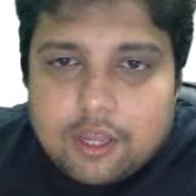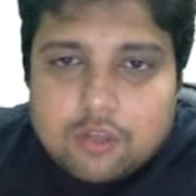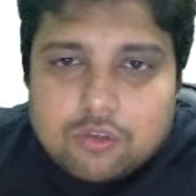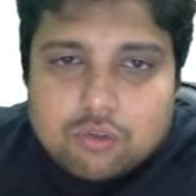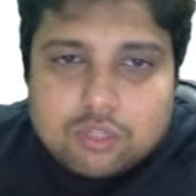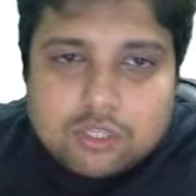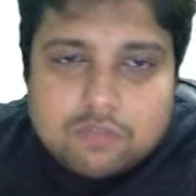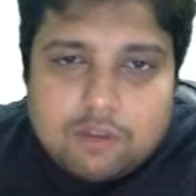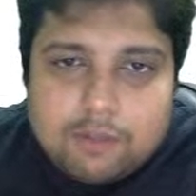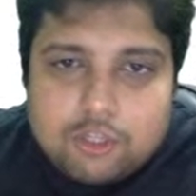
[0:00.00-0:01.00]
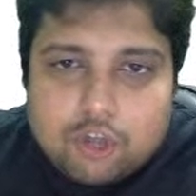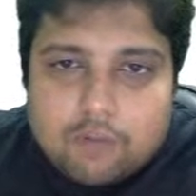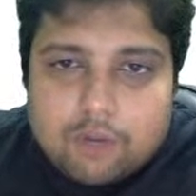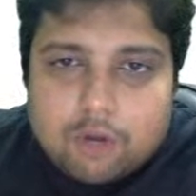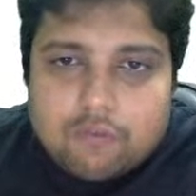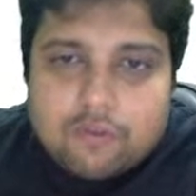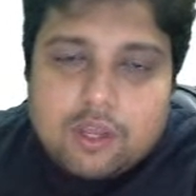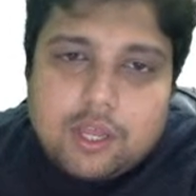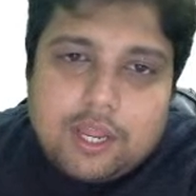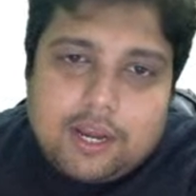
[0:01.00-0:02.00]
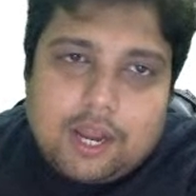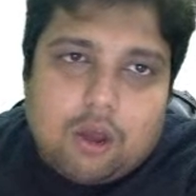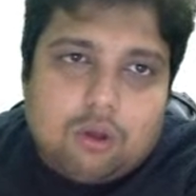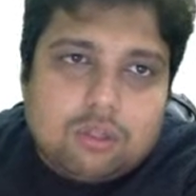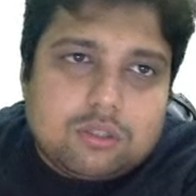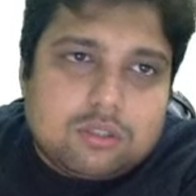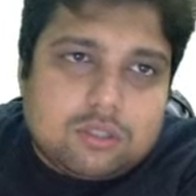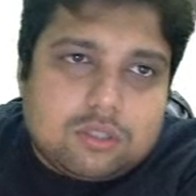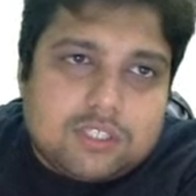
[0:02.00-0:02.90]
So this will be chopped off. Now,